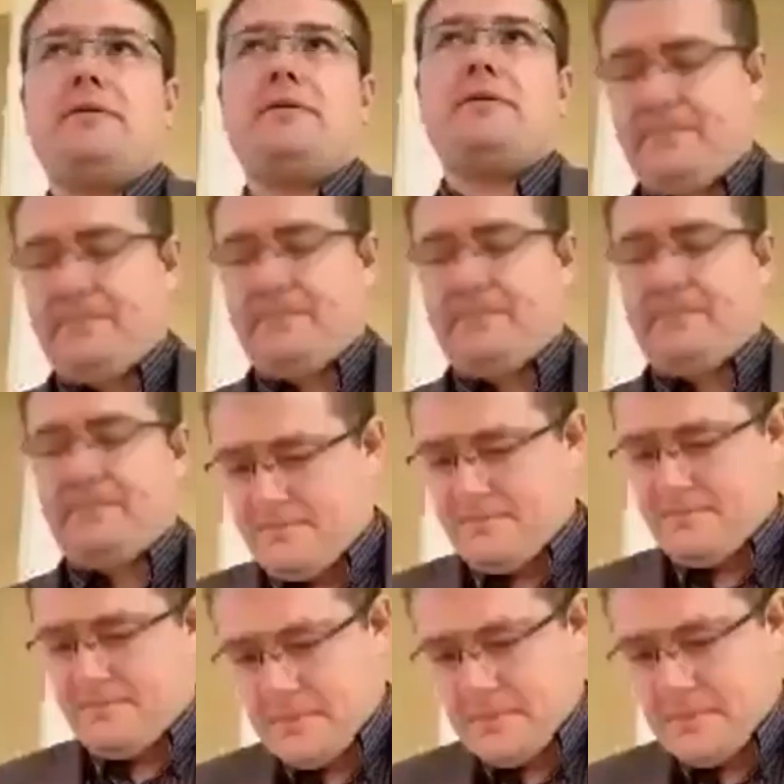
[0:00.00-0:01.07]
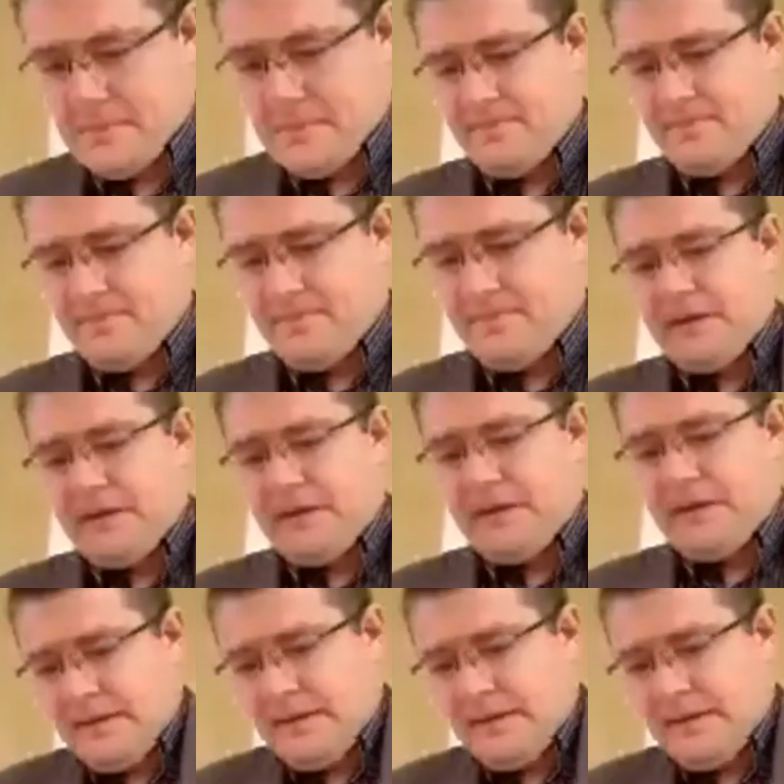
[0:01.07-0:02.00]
Nothing is said.